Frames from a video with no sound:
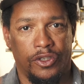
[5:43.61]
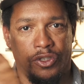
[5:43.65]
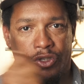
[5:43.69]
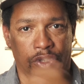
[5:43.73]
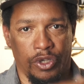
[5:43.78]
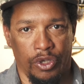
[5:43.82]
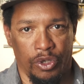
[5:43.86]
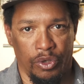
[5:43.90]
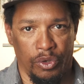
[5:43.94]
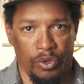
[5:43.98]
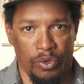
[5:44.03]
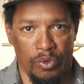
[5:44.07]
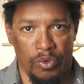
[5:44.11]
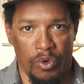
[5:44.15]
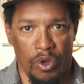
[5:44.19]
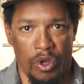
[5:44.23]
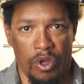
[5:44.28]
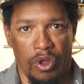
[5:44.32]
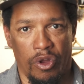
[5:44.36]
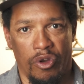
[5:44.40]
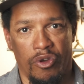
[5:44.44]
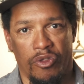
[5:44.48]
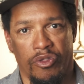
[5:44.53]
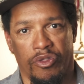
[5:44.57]
2,
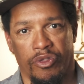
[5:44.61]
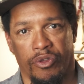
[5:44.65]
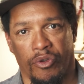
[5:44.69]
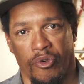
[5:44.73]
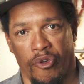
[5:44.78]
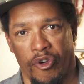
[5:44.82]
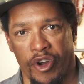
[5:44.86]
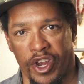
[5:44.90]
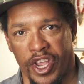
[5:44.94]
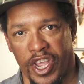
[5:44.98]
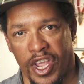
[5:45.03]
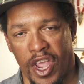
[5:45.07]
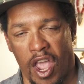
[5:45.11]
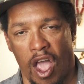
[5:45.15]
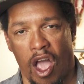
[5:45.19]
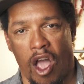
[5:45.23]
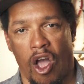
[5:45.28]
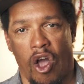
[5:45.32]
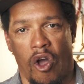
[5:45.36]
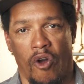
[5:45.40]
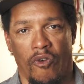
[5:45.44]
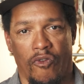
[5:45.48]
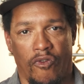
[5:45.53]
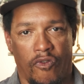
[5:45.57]
3,
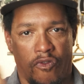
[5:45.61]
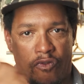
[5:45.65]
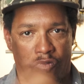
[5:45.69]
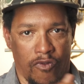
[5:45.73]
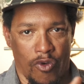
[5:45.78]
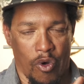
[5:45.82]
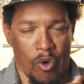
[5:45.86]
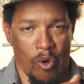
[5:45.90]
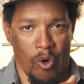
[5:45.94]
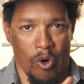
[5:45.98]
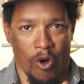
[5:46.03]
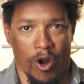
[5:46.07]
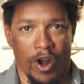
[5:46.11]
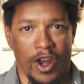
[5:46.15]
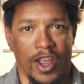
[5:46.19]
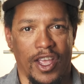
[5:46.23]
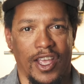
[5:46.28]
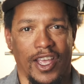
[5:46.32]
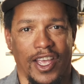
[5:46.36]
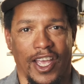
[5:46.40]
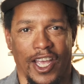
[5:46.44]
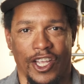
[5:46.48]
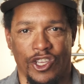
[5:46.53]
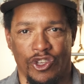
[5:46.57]
4,
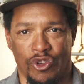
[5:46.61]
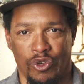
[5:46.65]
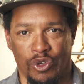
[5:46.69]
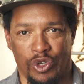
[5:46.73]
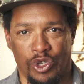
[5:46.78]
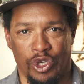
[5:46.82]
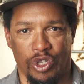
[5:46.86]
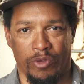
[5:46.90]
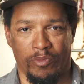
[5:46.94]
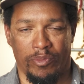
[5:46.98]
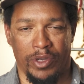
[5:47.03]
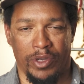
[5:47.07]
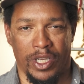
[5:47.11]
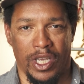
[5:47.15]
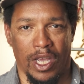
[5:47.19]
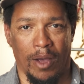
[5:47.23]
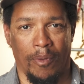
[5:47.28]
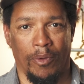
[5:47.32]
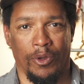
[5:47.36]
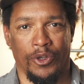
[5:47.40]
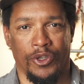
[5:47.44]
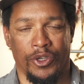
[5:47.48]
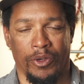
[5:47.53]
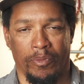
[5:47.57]
and you should be
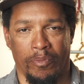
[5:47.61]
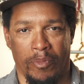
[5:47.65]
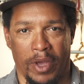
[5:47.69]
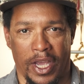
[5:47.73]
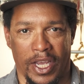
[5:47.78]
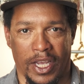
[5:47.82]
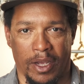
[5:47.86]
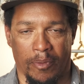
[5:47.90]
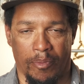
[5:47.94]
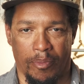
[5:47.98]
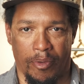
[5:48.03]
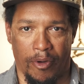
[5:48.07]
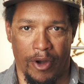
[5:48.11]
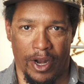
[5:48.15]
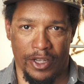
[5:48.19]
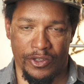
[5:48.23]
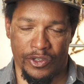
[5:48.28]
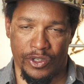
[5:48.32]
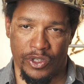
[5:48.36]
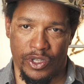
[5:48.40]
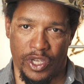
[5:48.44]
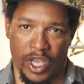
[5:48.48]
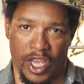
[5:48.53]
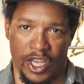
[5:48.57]
able to make a
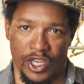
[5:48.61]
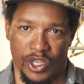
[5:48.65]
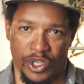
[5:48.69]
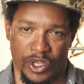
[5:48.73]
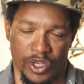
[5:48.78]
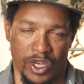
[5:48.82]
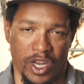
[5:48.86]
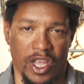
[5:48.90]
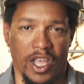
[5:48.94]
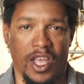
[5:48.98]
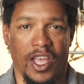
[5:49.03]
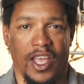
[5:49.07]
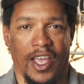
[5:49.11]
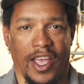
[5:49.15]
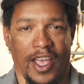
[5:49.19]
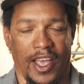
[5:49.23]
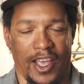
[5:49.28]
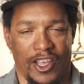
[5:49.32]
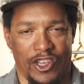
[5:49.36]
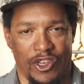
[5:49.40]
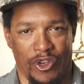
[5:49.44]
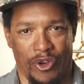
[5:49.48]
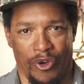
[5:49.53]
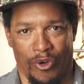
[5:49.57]
presentation
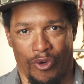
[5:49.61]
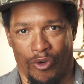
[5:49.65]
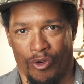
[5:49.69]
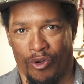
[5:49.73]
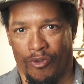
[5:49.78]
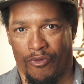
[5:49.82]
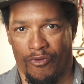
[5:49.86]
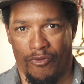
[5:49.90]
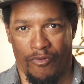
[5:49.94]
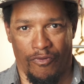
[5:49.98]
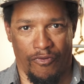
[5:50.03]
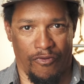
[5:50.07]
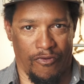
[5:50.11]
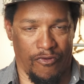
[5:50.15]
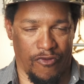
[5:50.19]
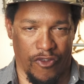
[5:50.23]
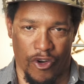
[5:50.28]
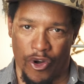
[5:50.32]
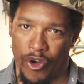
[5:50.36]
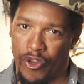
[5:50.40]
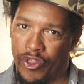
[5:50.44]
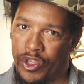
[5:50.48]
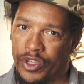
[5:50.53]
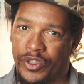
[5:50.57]
at your
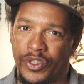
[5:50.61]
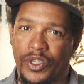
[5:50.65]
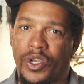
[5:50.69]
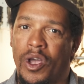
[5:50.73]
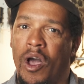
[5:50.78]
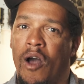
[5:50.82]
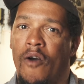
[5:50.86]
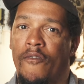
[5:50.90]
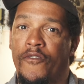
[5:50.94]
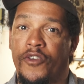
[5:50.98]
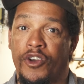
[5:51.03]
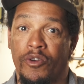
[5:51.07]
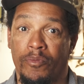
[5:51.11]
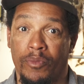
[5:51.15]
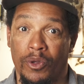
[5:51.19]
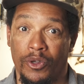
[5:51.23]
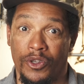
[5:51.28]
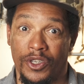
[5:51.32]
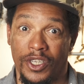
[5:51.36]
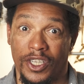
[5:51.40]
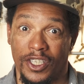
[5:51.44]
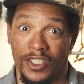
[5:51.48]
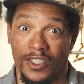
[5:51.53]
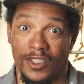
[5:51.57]
furthest comfortable
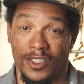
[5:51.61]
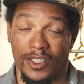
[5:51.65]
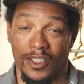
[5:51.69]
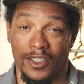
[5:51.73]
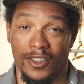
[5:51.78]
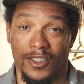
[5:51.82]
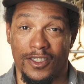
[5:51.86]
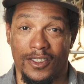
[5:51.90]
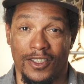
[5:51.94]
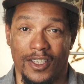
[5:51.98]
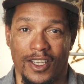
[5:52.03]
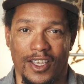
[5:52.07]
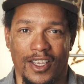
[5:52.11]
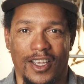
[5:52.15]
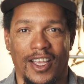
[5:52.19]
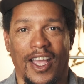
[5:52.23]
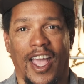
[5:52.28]
distance